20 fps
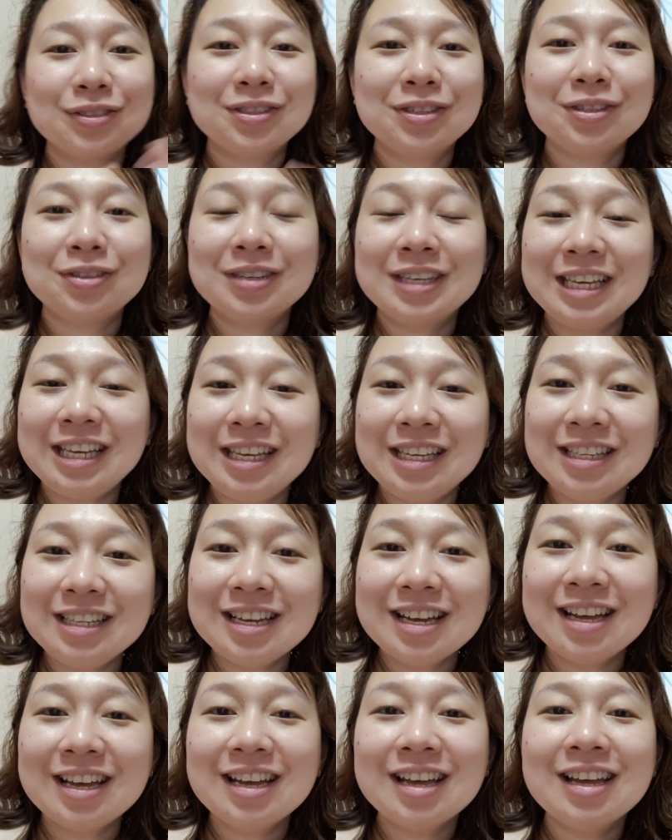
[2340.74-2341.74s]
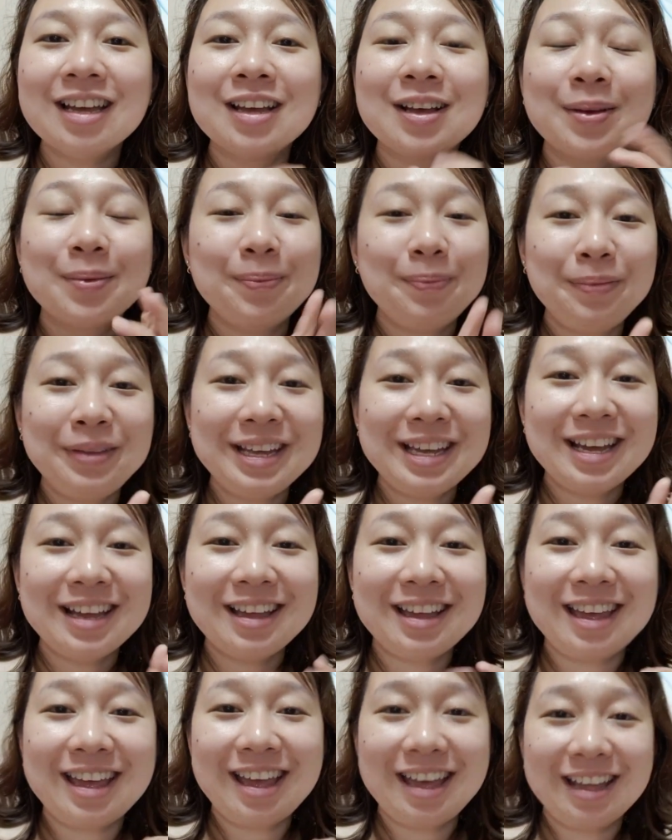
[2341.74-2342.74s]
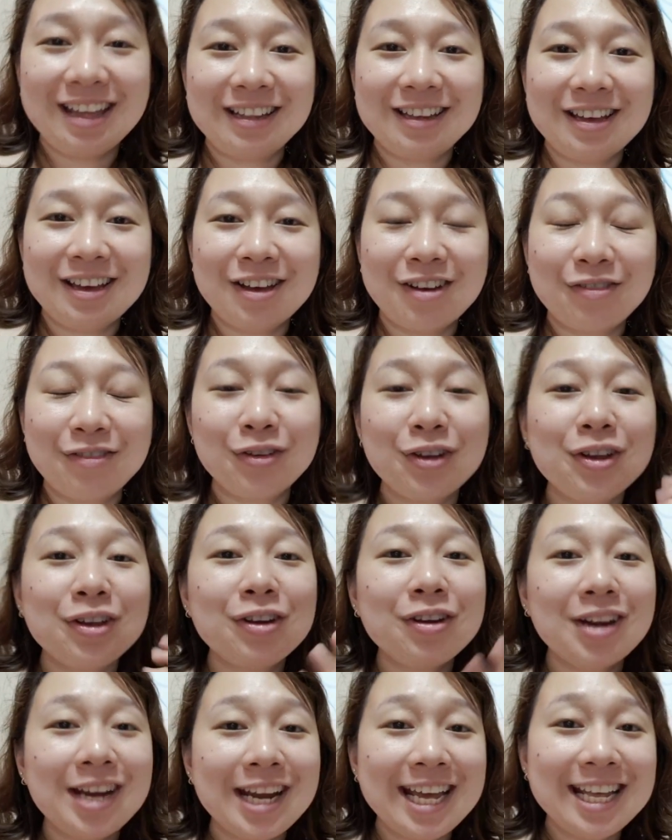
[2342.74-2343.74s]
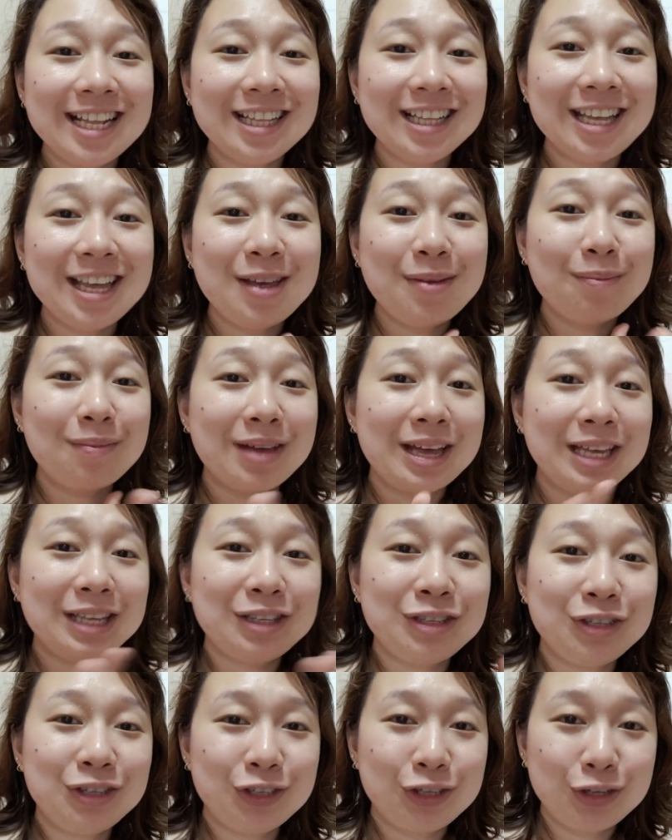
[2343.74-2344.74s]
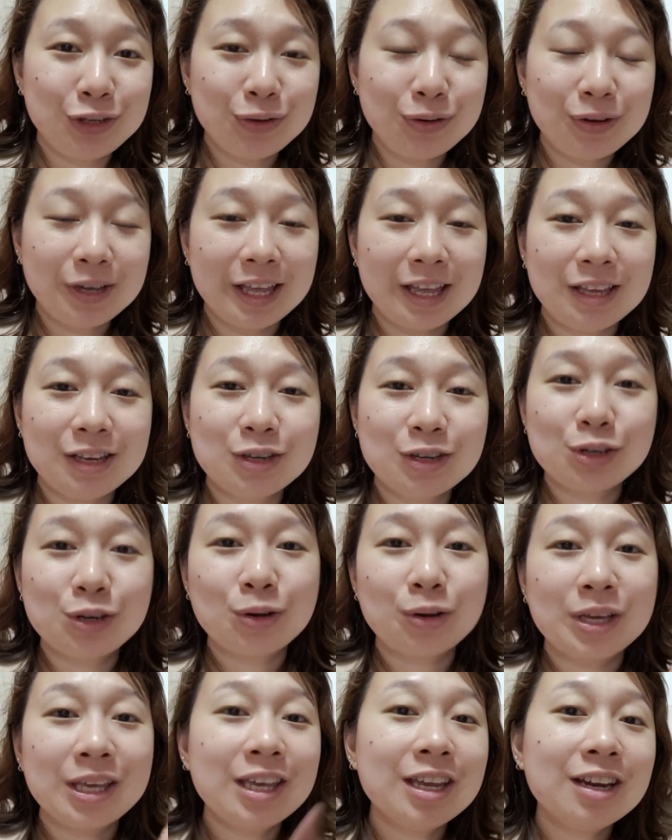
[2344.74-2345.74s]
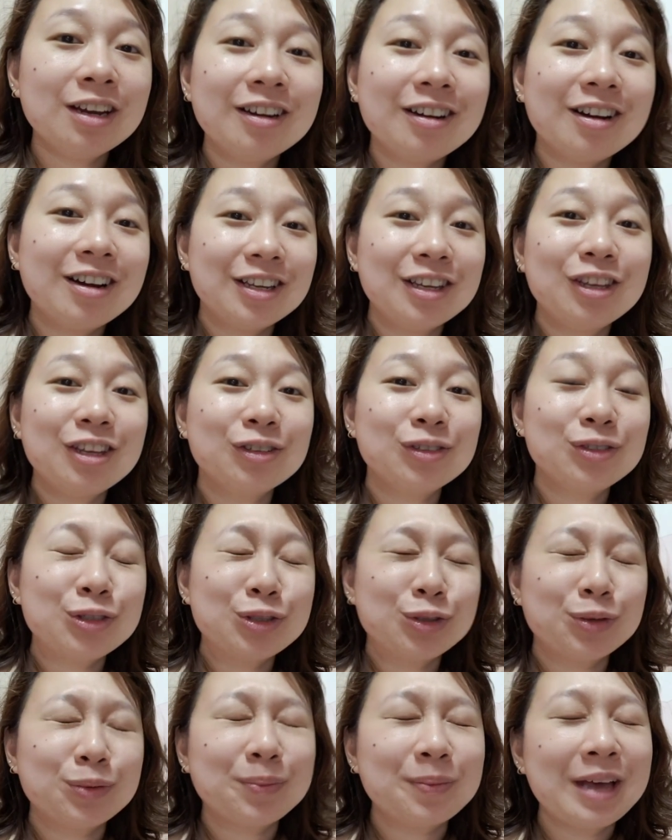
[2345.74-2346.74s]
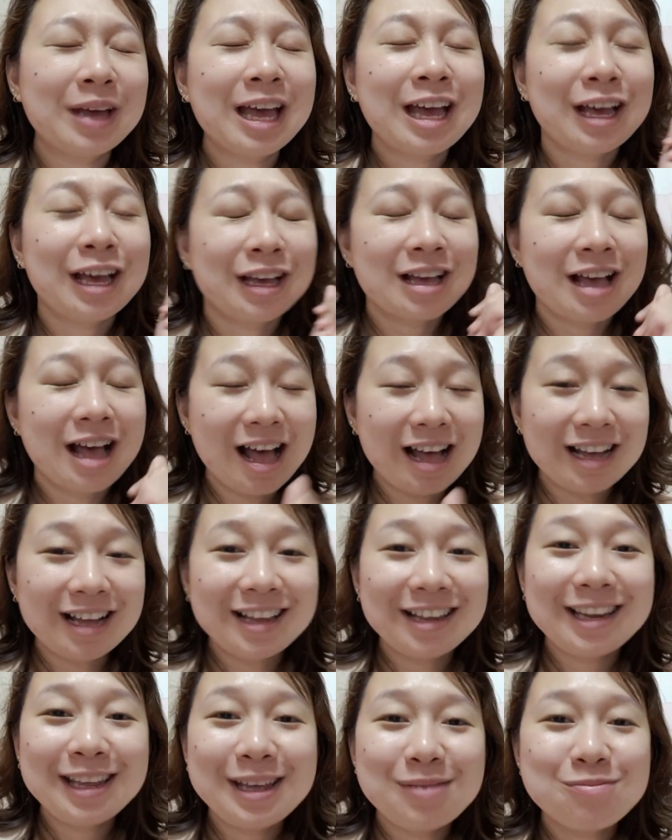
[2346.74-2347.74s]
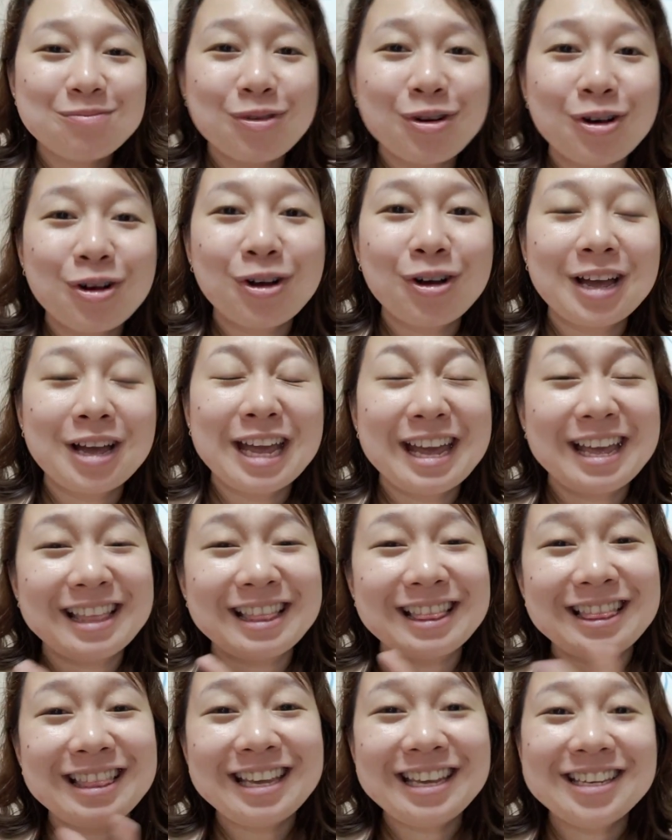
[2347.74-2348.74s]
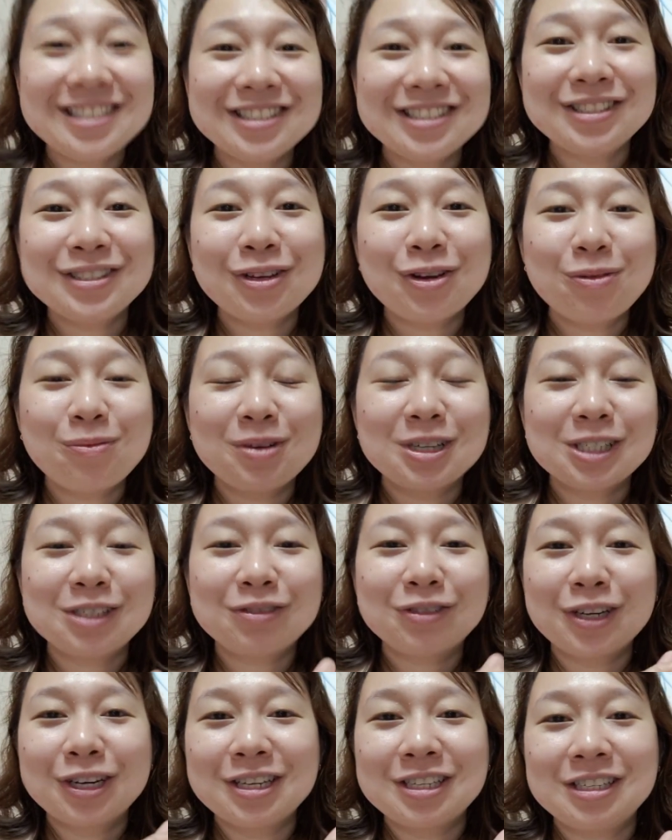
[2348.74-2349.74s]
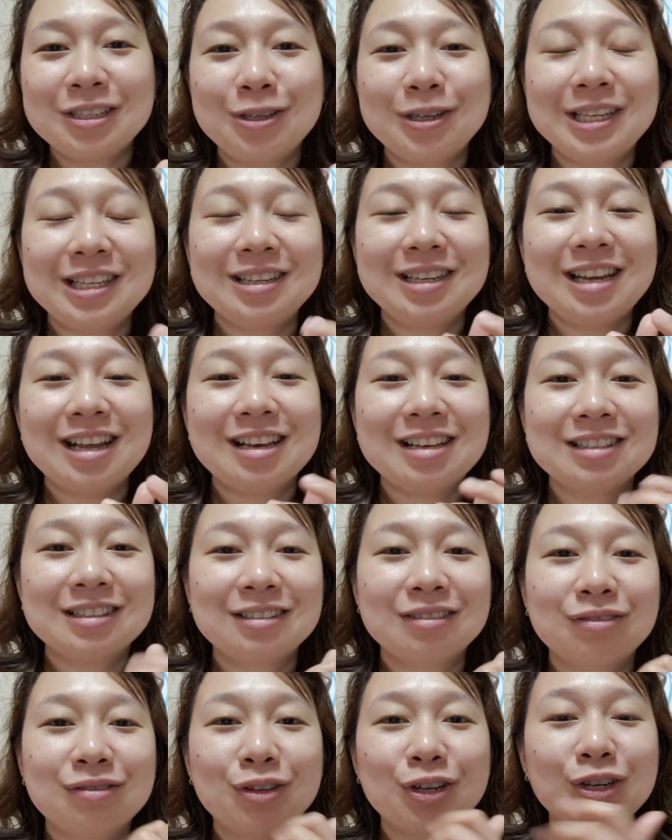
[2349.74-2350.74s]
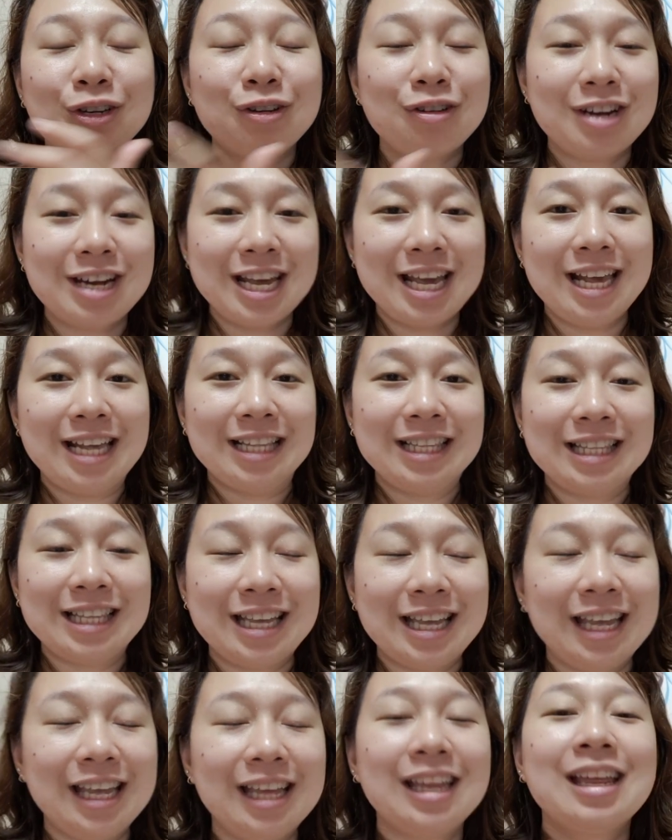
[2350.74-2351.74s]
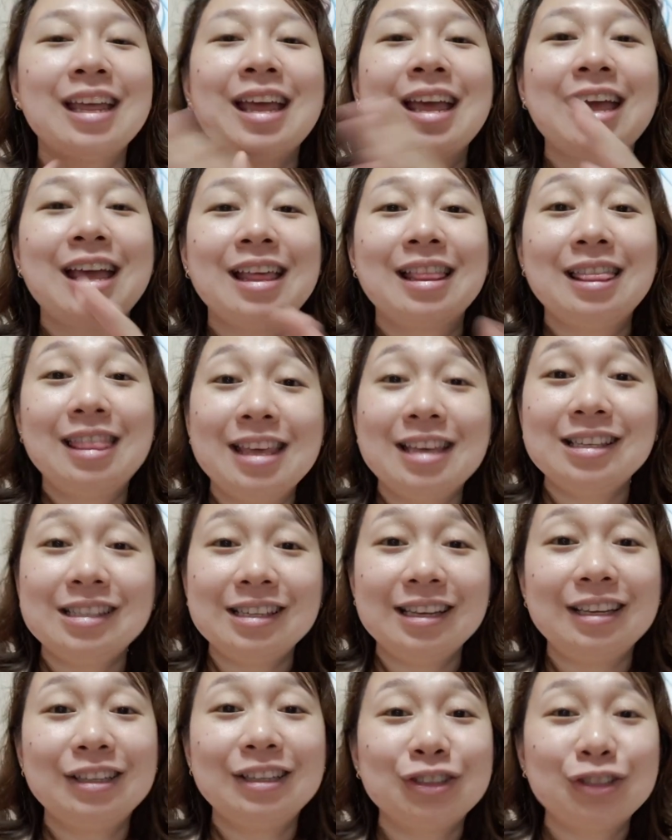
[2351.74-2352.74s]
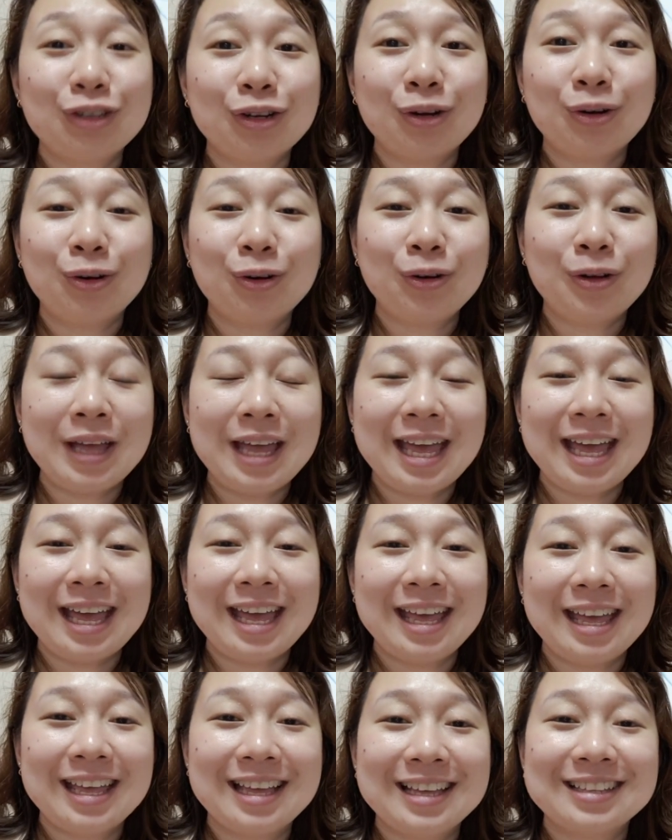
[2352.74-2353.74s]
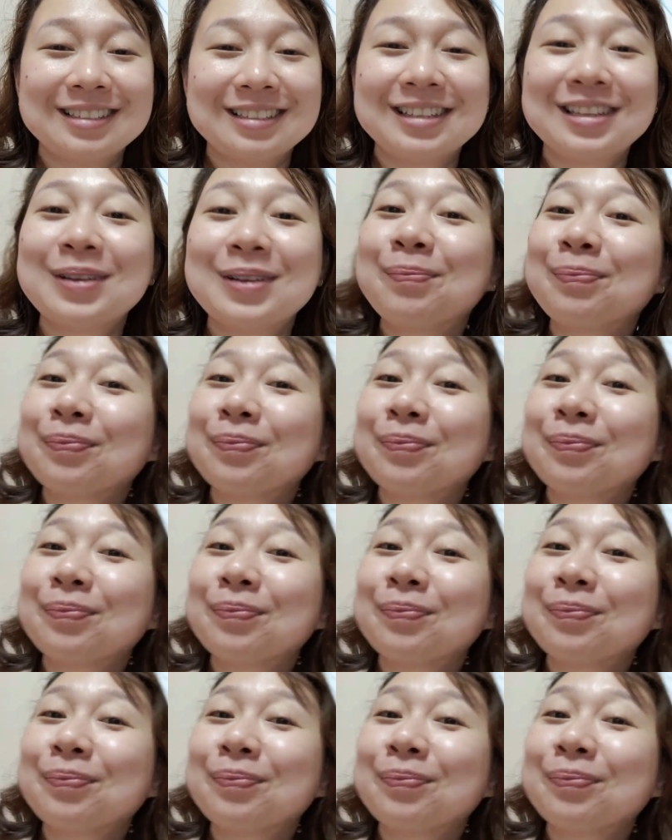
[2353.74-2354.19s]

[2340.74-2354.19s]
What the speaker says: to Yukina Mikaela for creating my new intro here on YouTube. Ang galing mo, and thank you so much for your sweetness for creating this intro, and